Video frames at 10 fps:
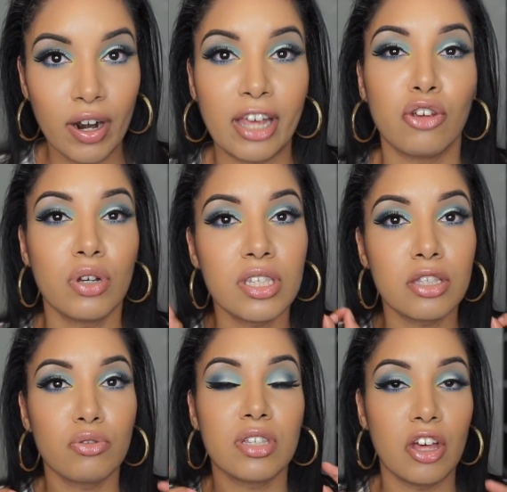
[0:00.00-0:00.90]
Like, you can
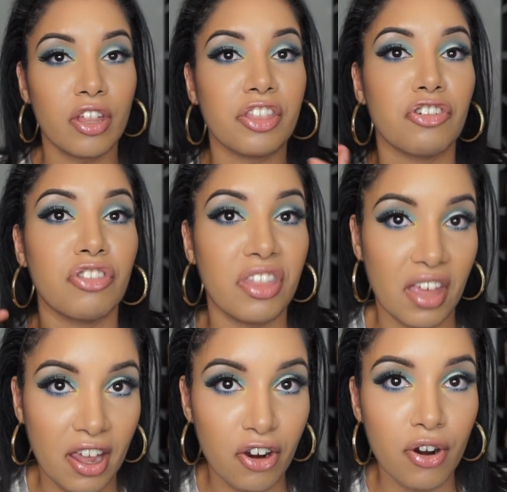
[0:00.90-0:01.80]
still tell that they're
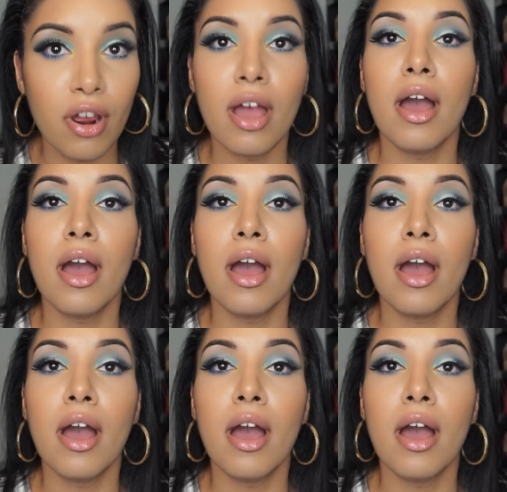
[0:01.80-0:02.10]
there,